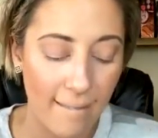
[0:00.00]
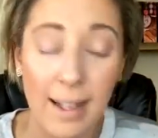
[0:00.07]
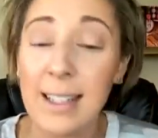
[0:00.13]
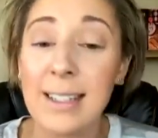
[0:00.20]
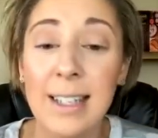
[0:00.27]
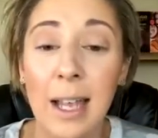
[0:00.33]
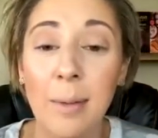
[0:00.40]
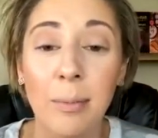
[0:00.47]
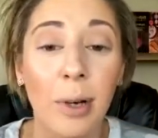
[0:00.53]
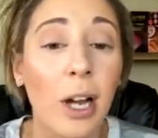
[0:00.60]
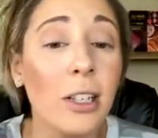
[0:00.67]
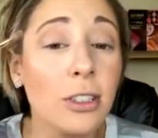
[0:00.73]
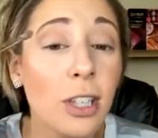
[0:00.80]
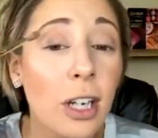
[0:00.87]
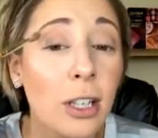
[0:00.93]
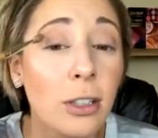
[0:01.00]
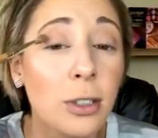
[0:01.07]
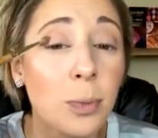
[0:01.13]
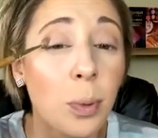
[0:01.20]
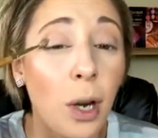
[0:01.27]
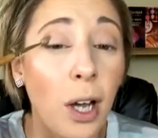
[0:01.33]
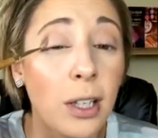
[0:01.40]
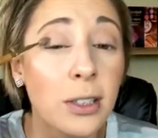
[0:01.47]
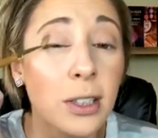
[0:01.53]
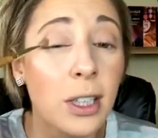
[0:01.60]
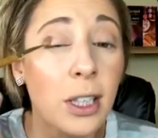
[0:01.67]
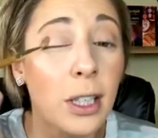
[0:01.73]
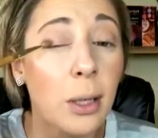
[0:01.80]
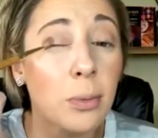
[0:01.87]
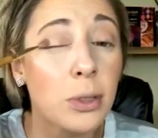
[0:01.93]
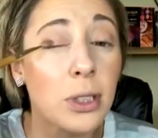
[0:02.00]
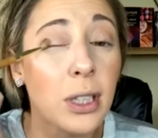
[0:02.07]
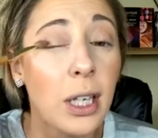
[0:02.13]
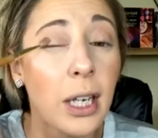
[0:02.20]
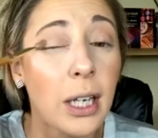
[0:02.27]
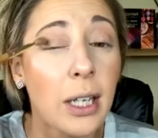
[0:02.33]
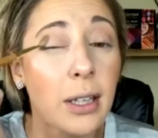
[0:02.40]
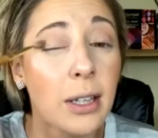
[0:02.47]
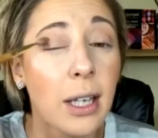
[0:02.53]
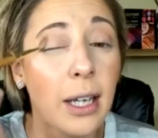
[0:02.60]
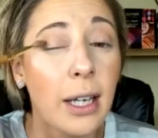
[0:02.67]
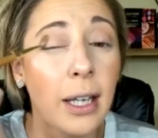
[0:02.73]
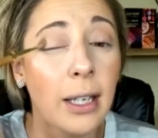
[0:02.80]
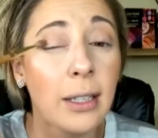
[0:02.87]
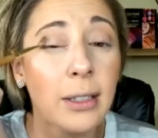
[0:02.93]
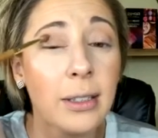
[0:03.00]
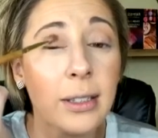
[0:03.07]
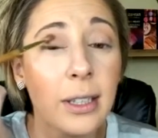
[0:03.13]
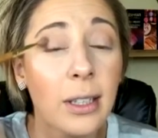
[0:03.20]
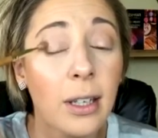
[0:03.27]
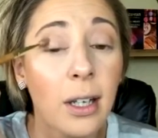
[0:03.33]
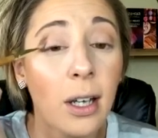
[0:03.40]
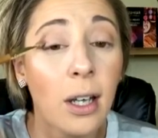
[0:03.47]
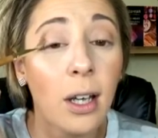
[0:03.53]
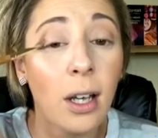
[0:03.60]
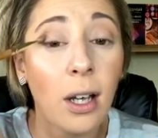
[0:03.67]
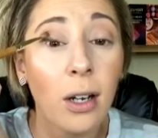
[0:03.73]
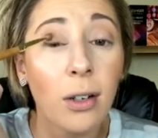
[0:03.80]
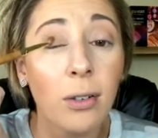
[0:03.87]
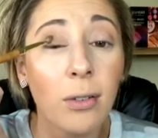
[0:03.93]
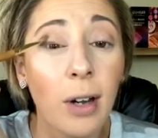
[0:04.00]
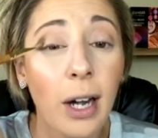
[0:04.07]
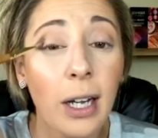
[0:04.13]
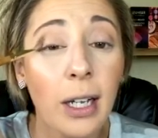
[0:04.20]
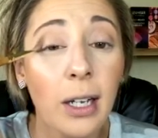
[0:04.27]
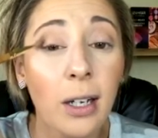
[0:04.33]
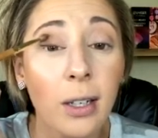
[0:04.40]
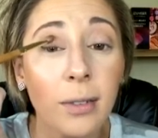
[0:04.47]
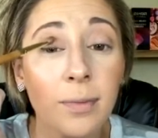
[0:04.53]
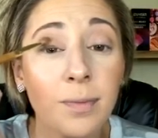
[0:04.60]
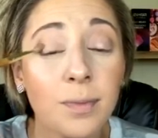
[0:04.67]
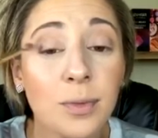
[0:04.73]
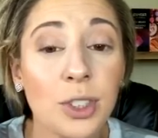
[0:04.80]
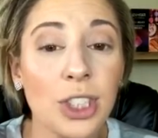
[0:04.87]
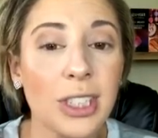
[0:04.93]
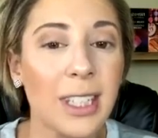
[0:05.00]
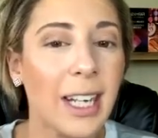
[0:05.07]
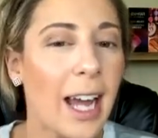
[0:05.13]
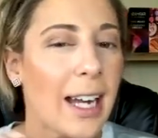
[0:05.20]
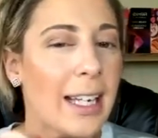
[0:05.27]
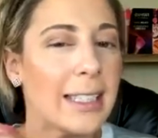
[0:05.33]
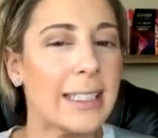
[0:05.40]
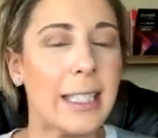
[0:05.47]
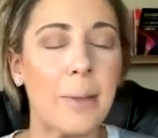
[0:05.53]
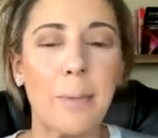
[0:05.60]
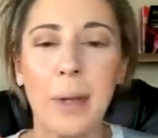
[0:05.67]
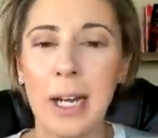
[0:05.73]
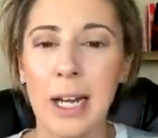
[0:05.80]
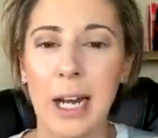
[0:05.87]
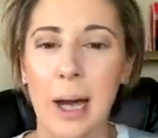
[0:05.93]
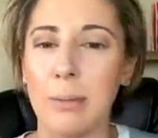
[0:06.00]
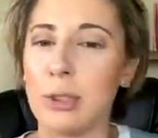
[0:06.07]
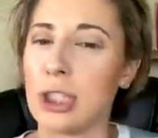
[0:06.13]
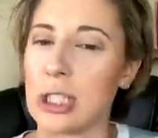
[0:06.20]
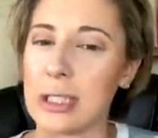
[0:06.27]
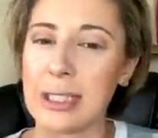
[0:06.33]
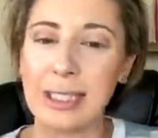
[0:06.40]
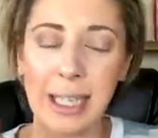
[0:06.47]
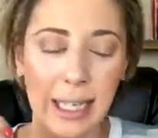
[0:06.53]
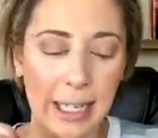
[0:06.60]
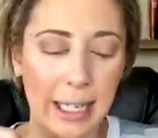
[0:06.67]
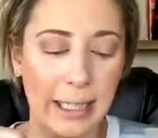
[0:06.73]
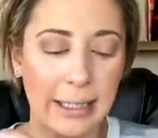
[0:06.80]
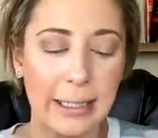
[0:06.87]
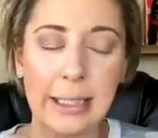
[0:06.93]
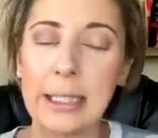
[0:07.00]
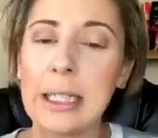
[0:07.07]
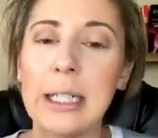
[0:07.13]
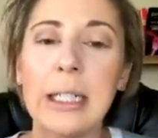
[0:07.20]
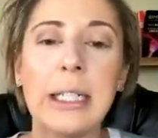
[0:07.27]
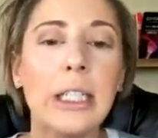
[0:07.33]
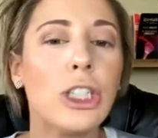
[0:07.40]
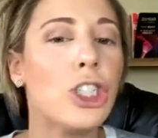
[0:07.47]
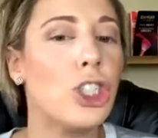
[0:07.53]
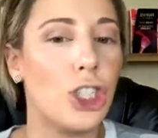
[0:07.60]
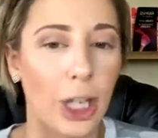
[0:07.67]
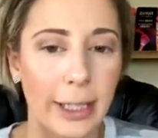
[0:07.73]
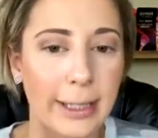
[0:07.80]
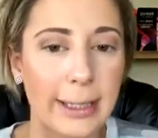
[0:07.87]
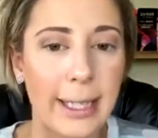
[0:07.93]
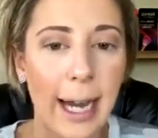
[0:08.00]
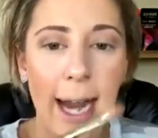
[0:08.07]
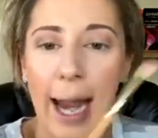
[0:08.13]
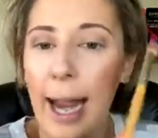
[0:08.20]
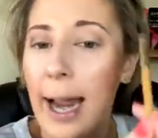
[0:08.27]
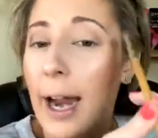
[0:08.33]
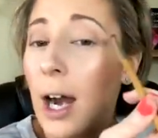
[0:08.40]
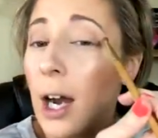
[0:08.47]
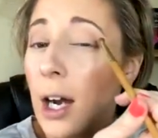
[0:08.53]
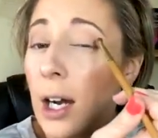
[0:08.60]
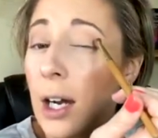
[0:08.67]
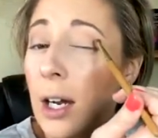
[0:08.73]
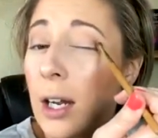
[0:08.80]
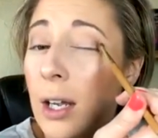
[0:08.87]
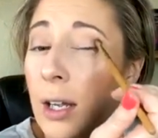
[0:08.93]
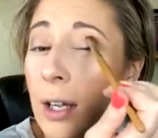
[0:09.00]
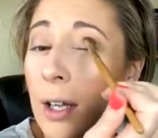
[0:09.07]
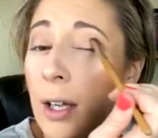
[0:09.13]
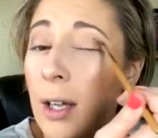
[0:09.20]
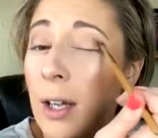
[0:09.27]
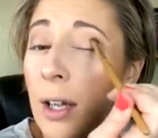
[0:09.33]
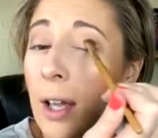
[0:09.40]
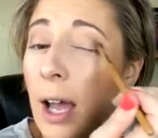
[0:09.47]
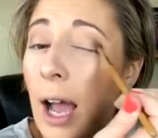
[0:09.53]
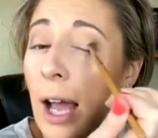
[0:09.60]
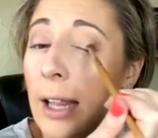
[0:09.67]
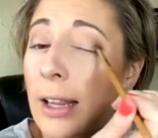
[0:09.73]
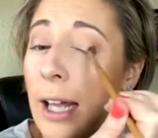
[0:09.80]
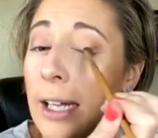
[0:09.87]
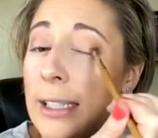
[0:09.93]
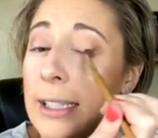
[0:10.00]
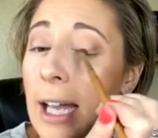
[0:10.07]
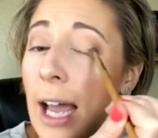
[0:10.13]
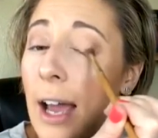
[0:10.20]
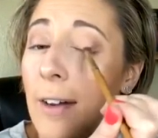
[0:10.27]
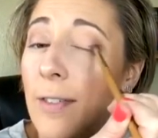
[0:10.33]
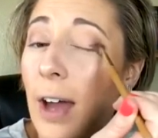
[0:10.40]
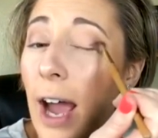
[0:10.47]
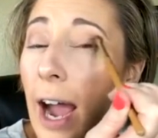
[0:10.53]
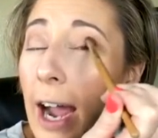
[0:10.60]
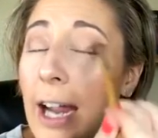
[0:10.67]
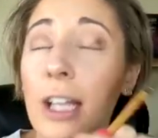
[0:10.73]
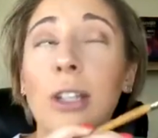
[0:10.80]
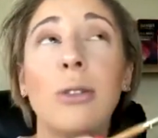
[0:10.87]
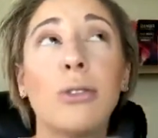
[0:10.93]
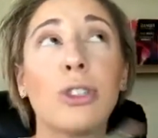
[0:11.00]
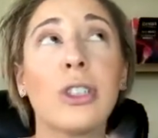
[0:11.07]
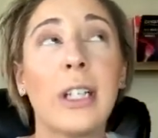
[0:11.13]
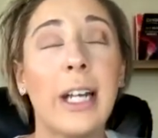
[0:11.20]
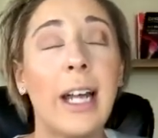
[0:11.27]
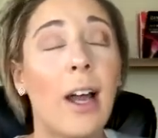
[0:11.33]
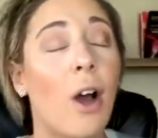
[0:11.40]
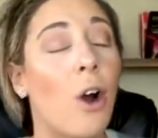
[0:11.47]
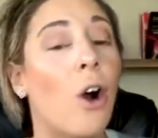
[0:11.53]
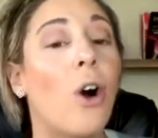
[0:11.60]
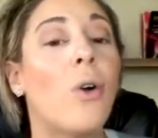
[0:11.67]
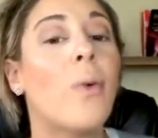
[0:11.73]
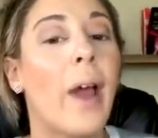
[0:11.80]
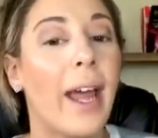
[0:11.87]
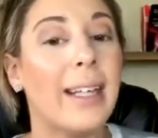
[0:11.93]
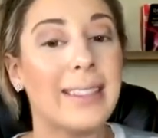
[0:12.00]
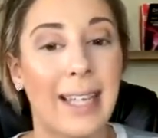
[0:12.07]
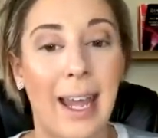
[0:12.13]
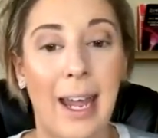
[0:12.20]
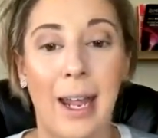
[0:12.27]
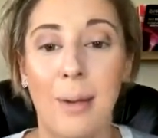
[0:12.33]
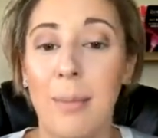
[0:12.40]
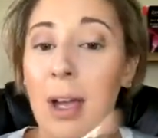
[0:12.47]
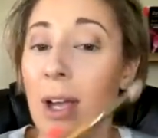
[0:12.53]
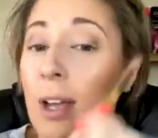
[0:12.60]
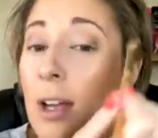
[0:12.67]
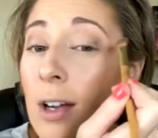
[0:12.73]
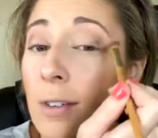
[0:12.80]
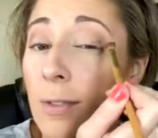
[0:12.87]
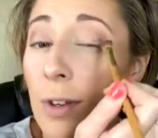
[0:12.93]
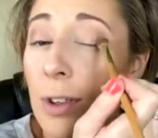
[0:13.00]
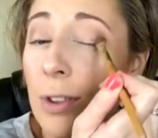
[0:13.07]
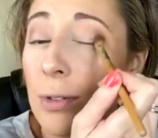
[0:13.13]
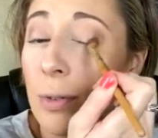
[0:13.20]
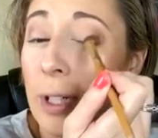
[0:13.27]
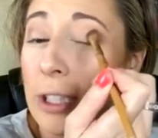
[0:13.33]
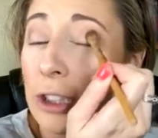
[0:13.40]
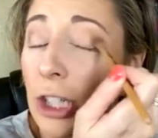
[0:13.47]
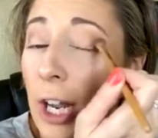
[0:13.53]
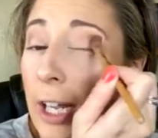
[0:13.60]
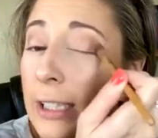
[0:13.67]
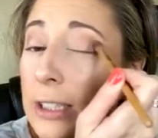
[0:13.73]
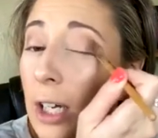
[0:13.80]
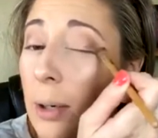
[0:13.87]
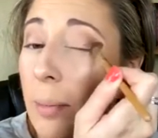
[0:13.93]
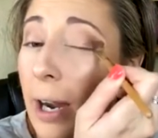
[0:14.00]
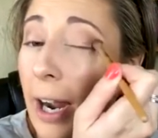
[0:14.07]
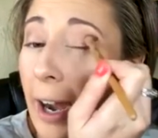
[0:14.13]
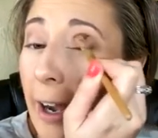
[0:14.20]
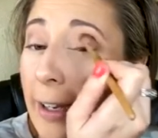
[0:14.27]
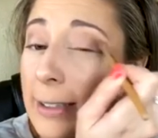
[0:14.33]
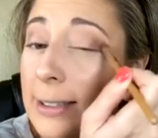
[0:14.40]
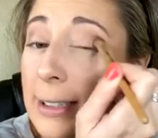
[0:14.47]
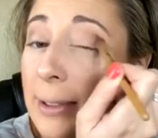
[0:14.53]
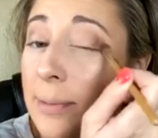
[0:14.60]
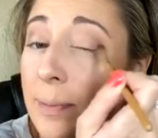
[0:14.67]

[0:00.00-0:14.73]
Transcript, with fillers: same brush that I used bronzer, and I'm just going to hit the ends right here just to kind of deepen it up. Just a hint, just a hair. I like to have, I usually always aim for three shades on my eyes.